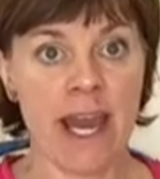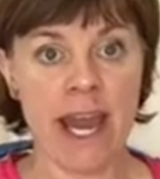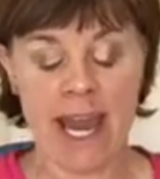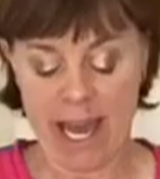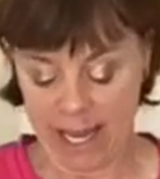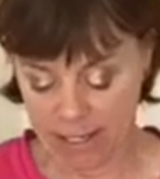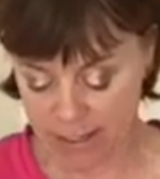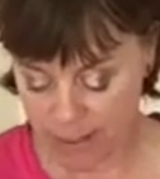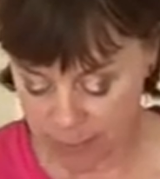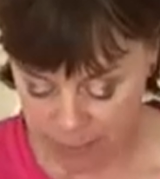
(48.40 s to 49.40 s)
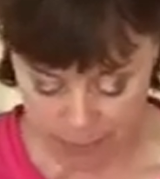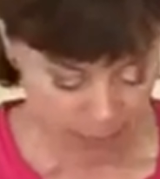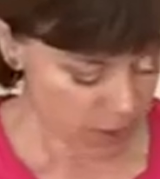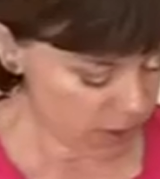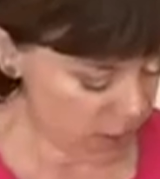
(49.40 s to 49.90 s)

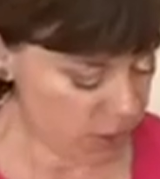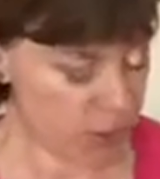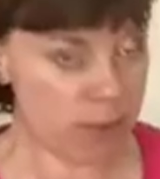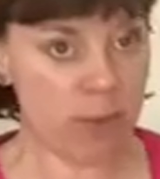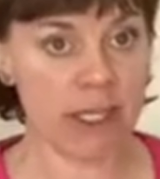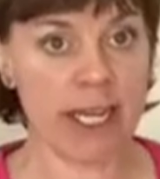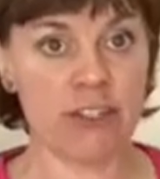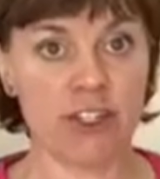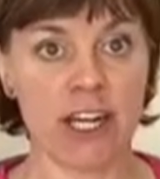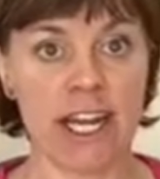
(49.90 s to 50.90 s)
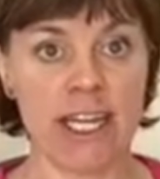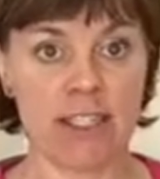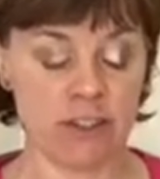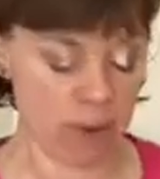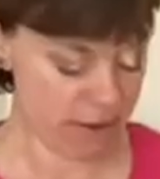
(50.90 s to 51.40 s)
And then you can plant your
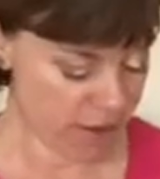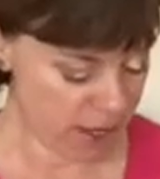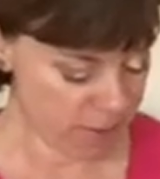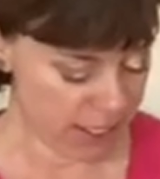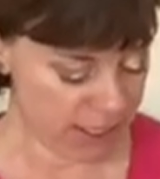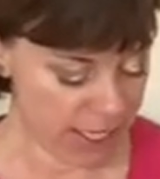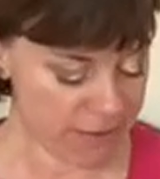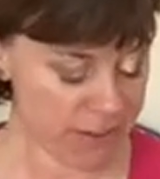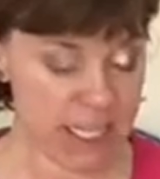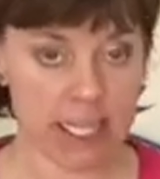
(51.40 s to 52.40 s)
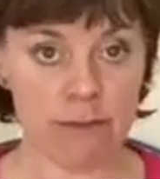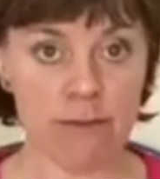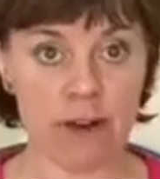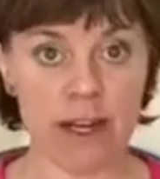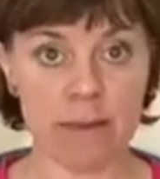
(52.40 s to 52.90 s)
hand. So I've got my left knee in
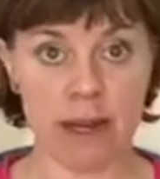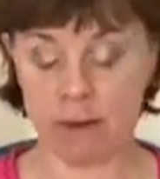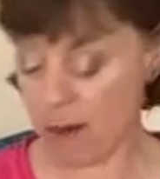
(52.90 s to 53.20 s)
front, my